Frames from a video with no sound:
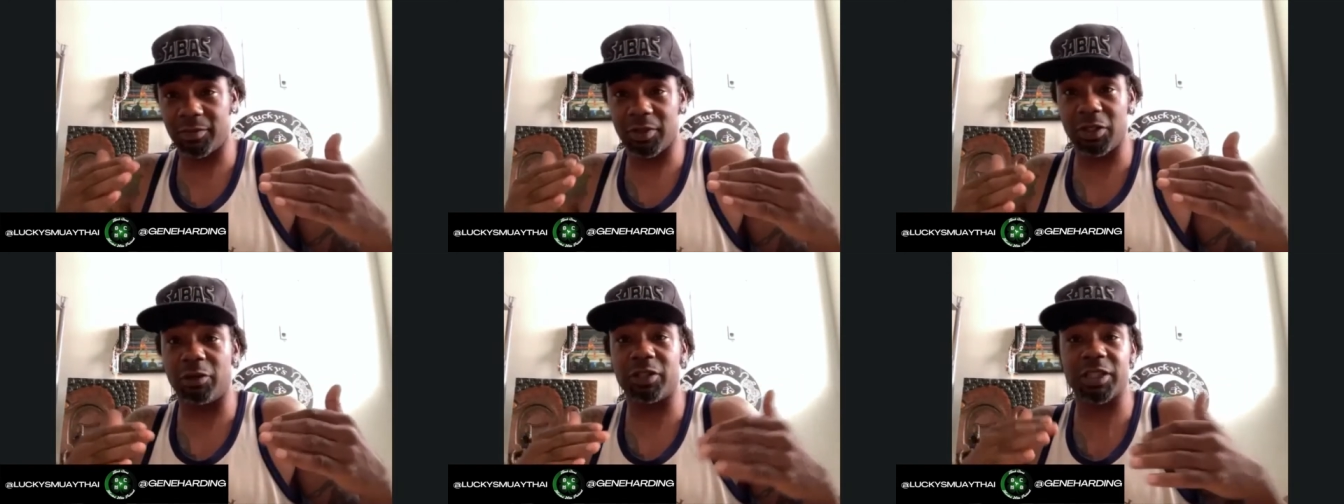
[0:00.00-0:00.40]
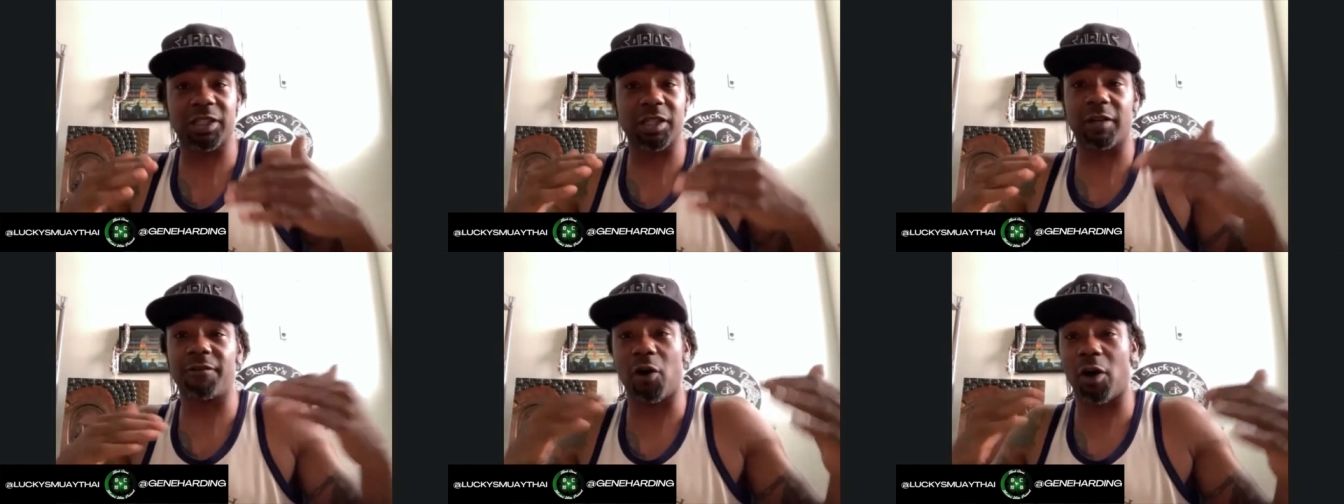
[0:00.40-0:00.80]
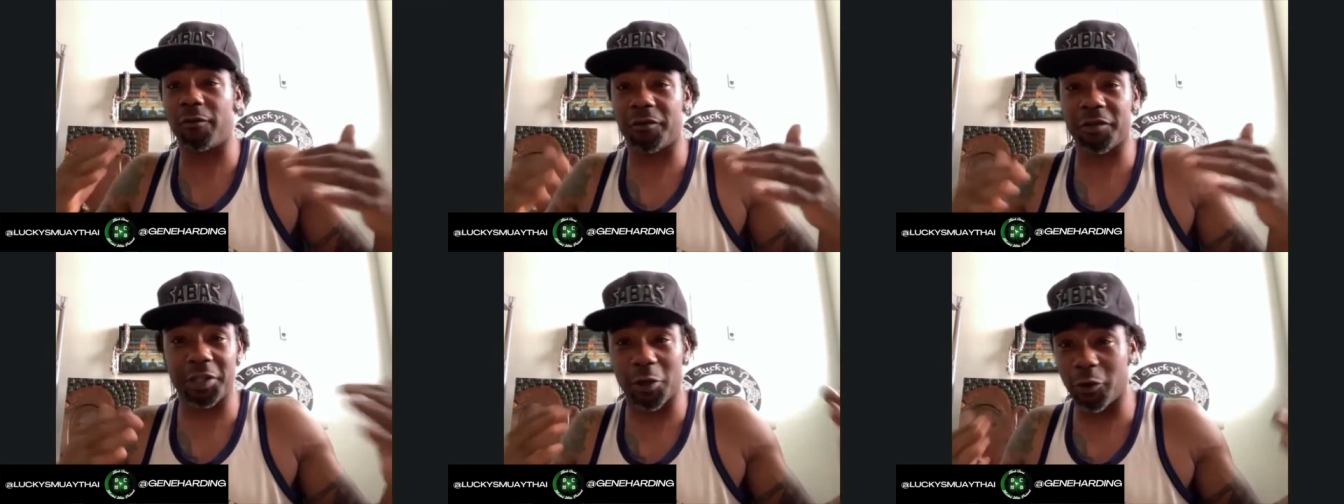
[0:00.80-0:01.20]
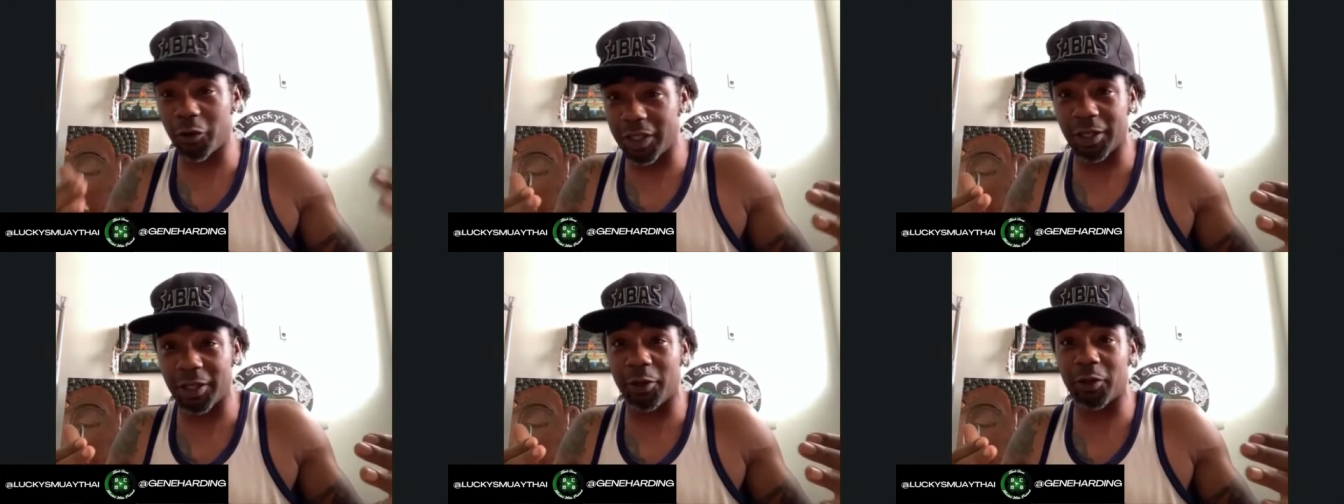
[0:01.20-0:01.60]
you know, just going to fall for the
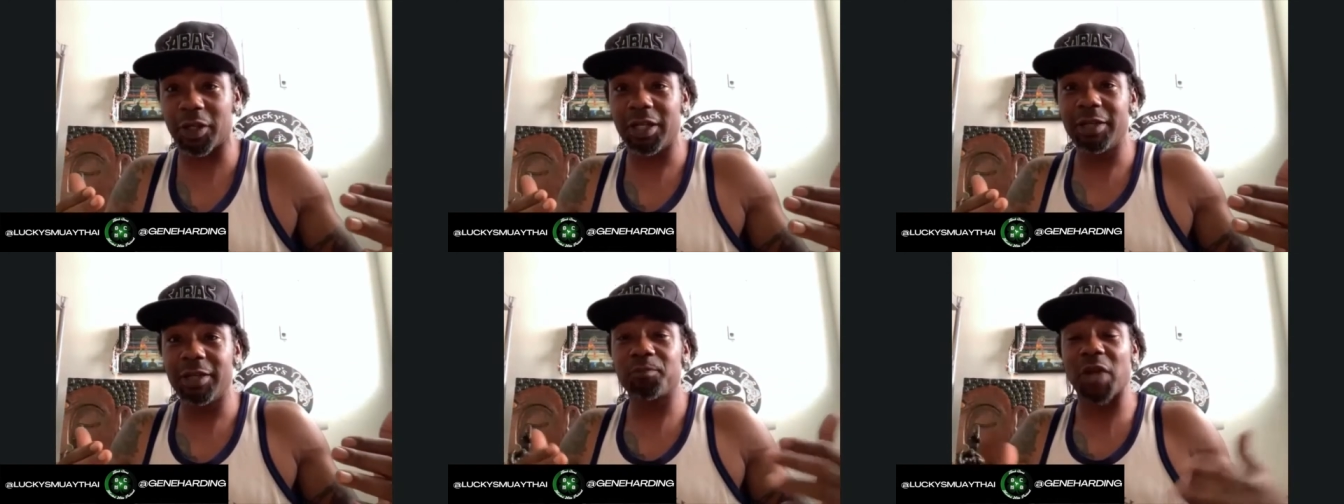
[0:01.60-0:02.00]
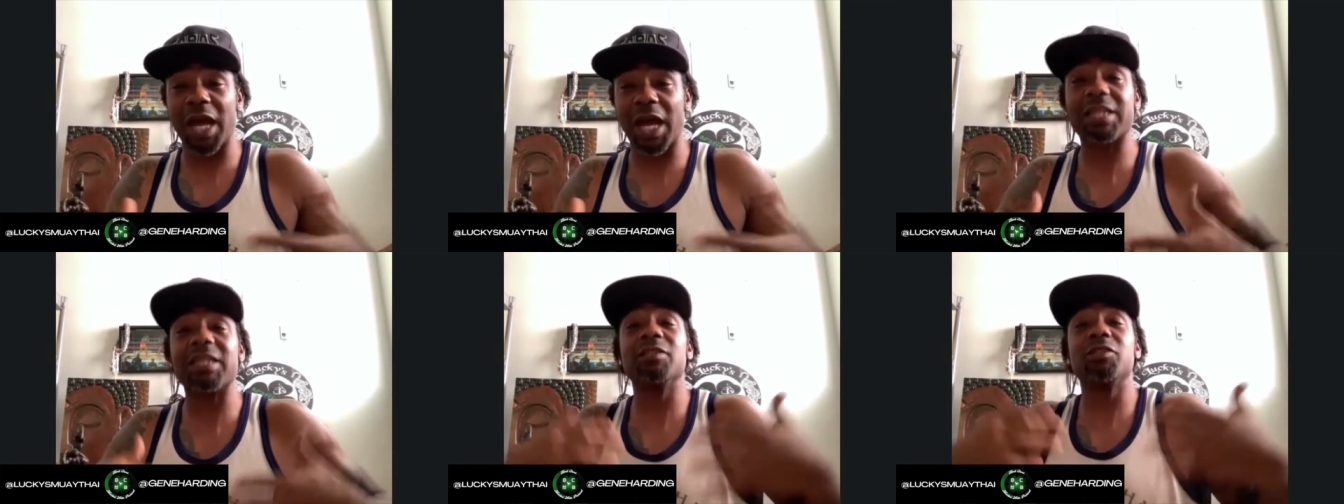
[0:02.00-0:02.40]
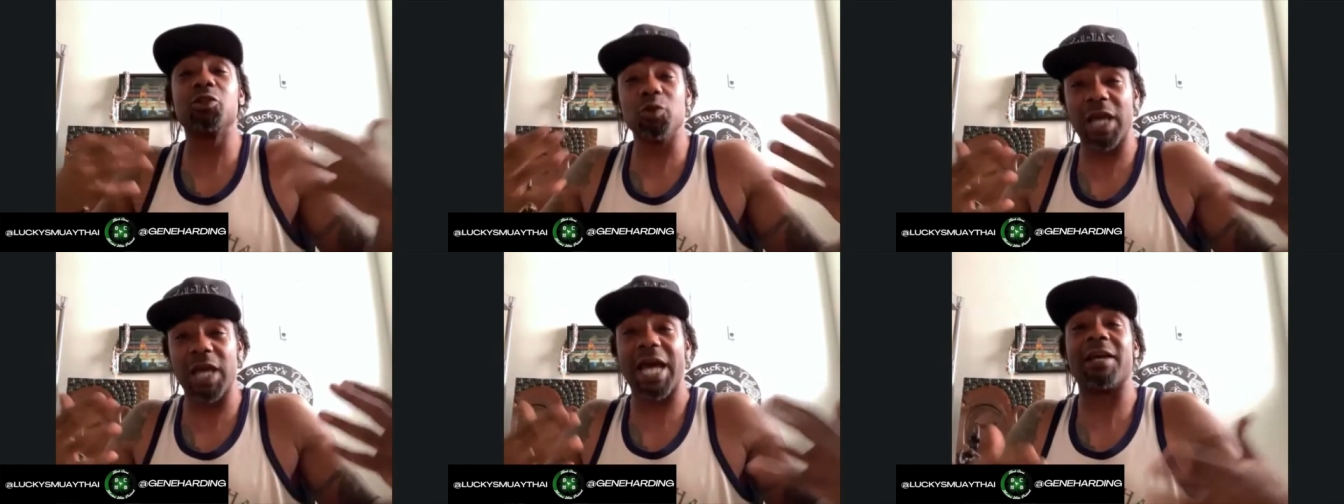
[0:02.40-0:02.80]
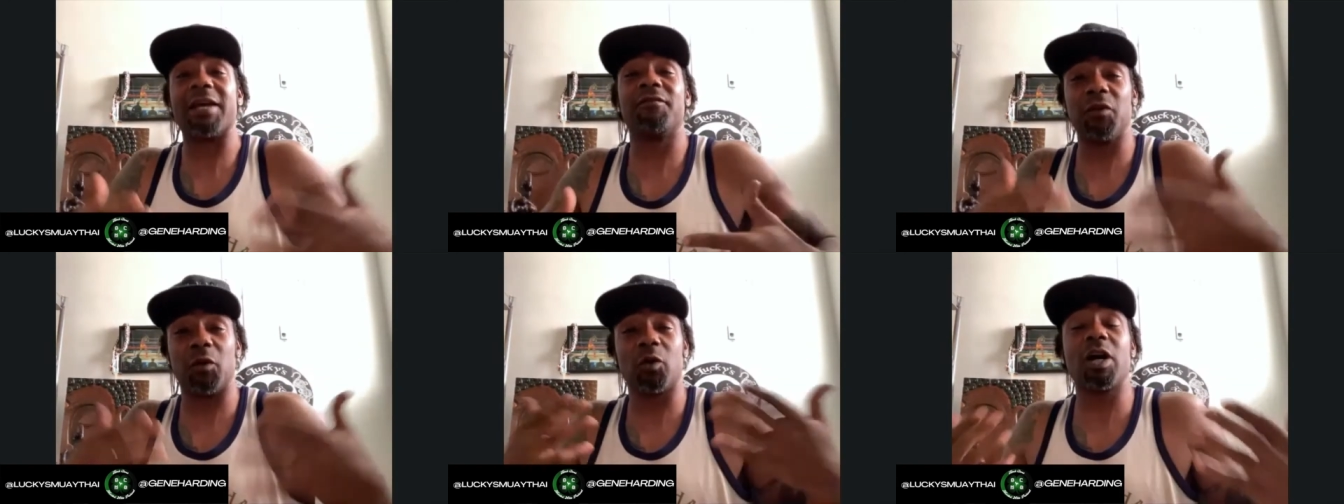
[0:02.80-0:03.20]
okey-doke, I can do that
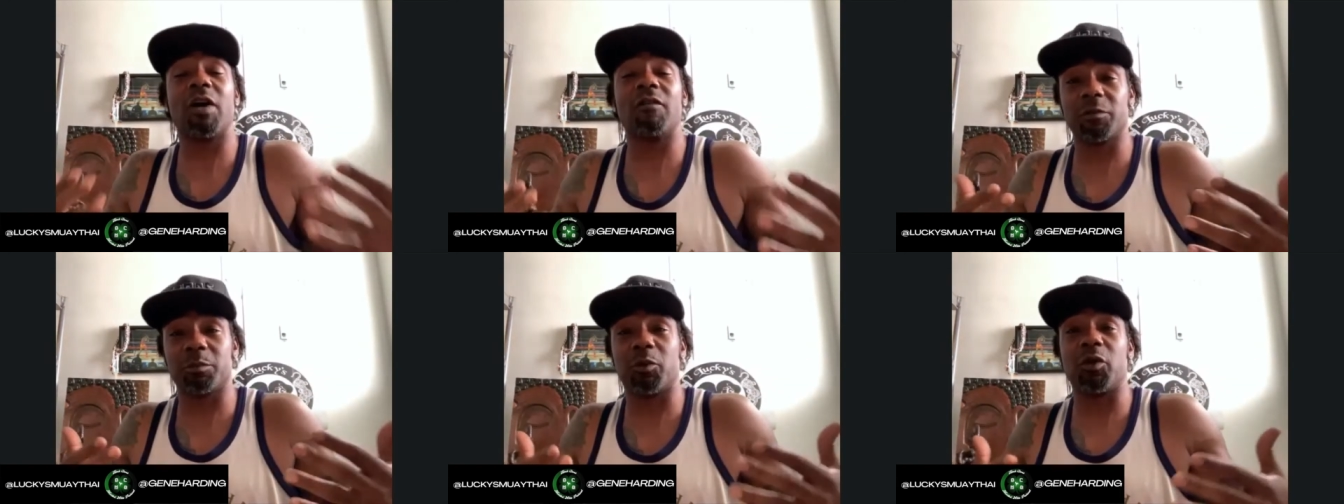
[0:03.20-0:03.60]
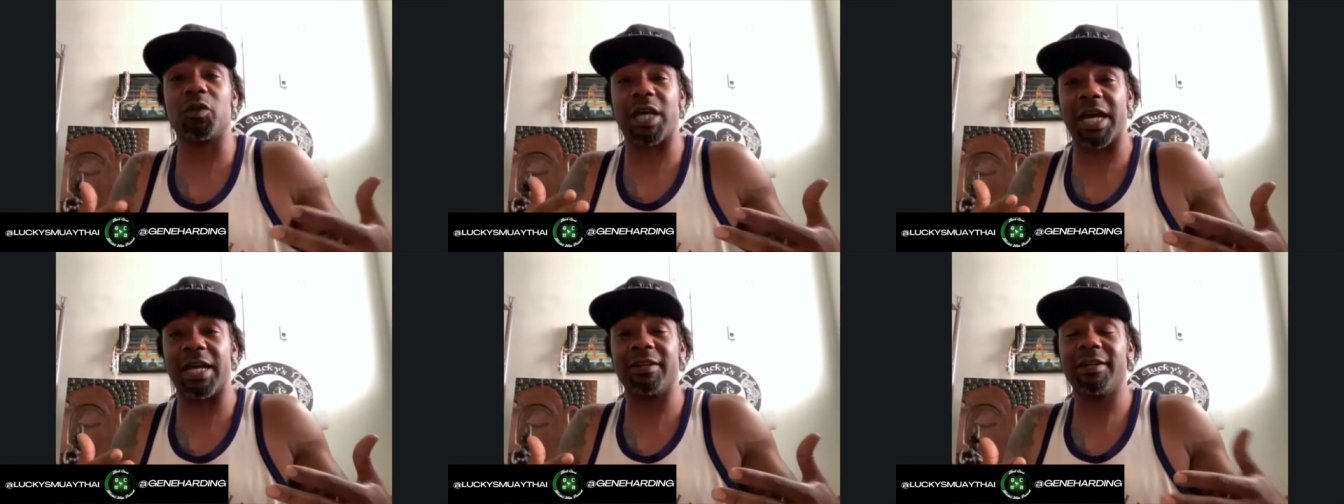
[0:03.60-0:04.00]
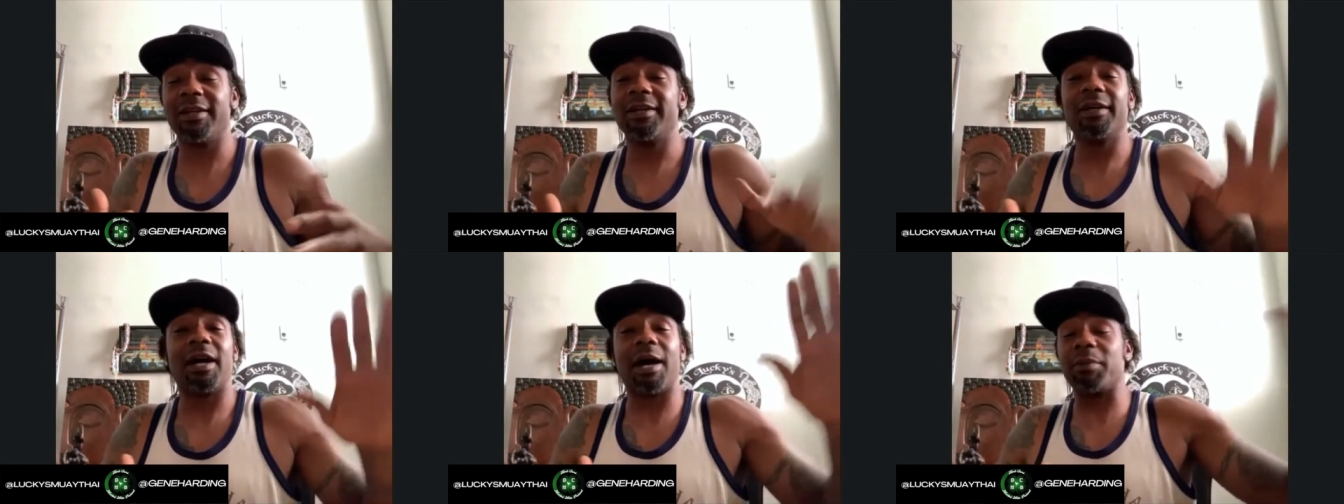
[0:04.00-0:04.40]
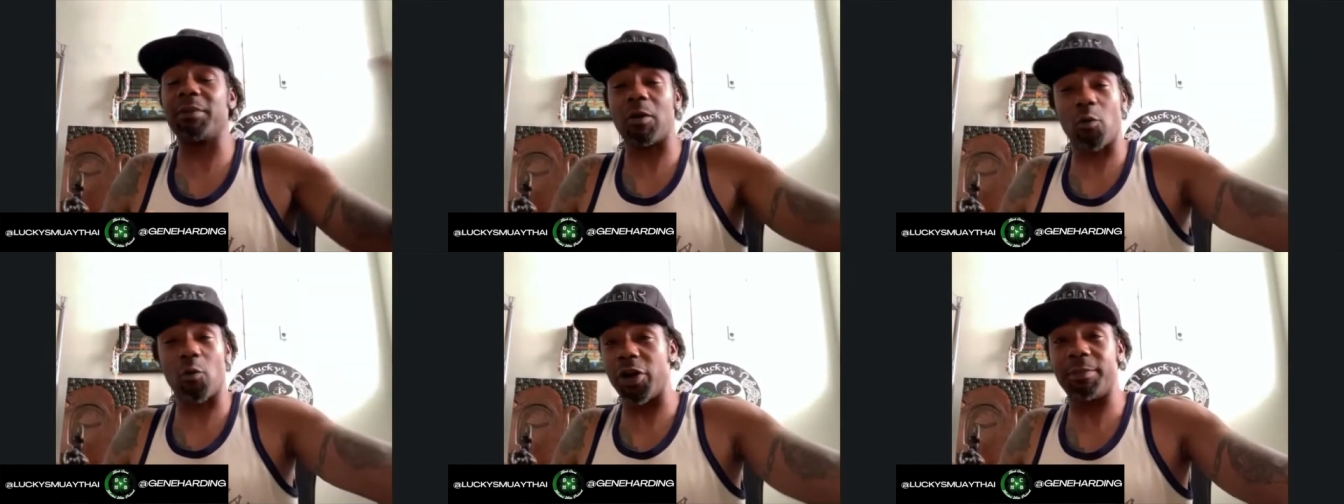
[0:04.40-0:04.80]
and feel comfortable that I'm
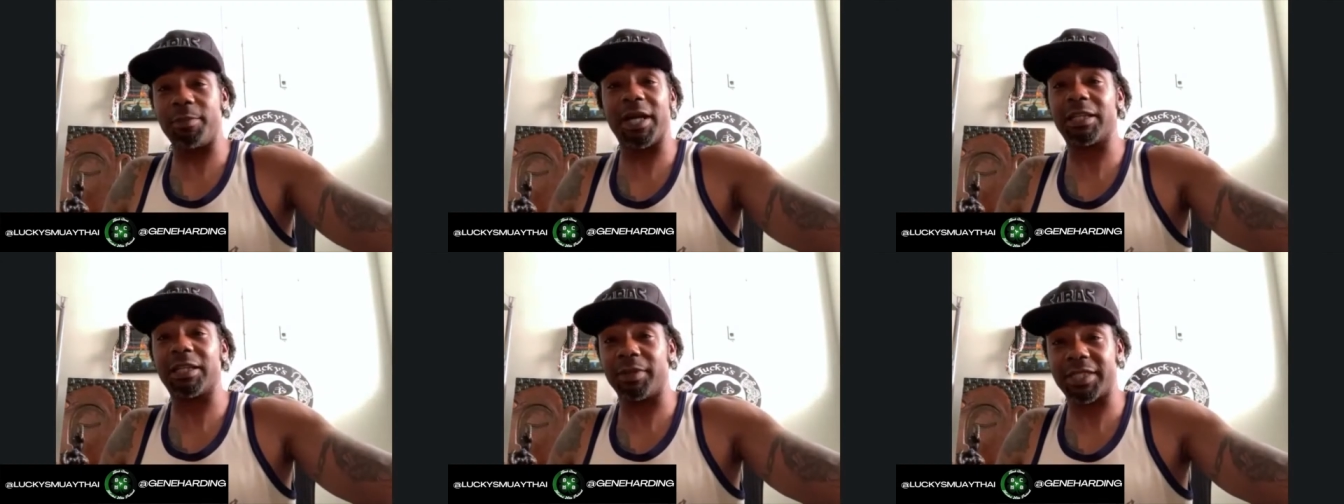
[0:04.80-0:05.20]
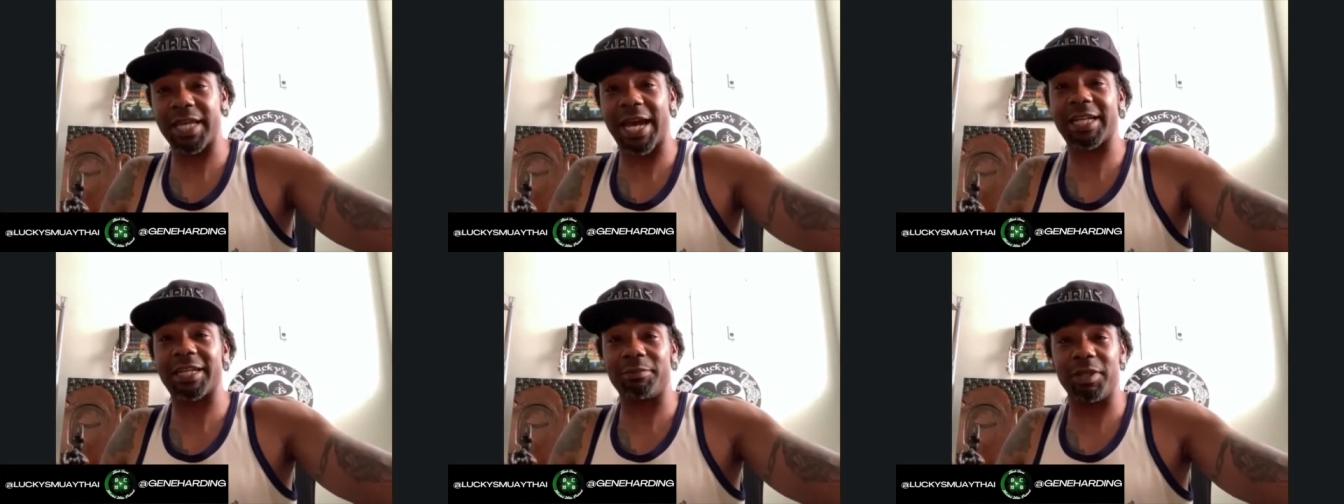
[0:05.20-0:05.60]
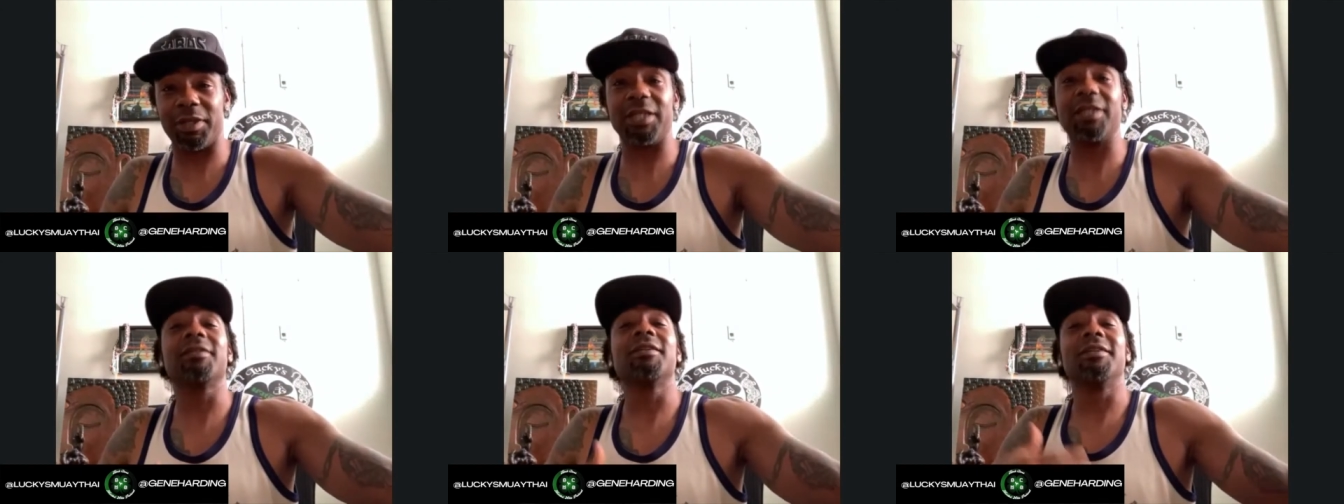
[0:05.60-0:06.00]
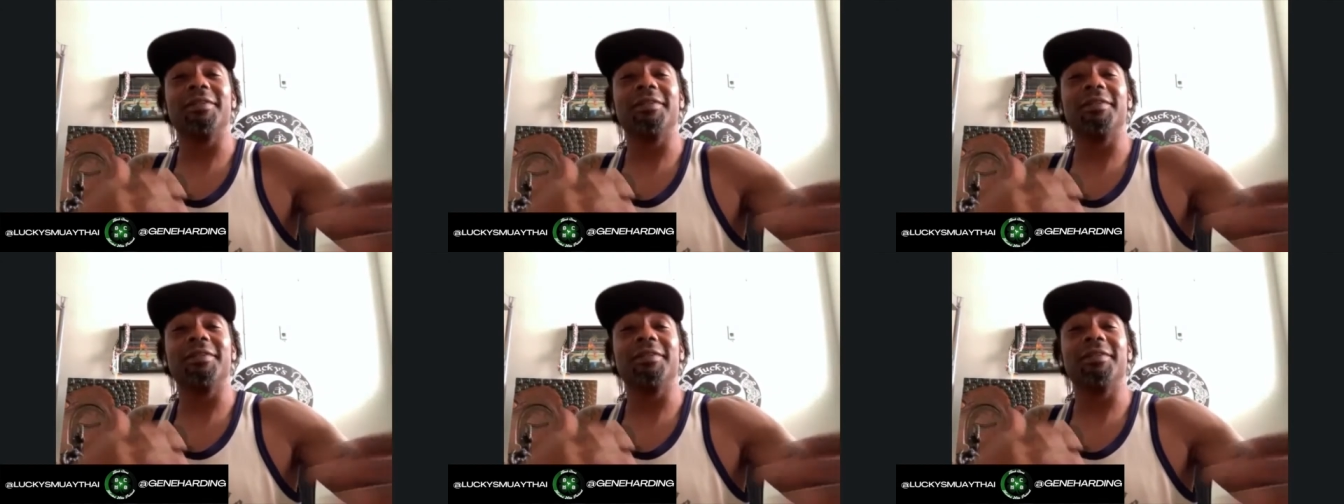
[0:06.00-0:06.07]
not worried about them attacking me.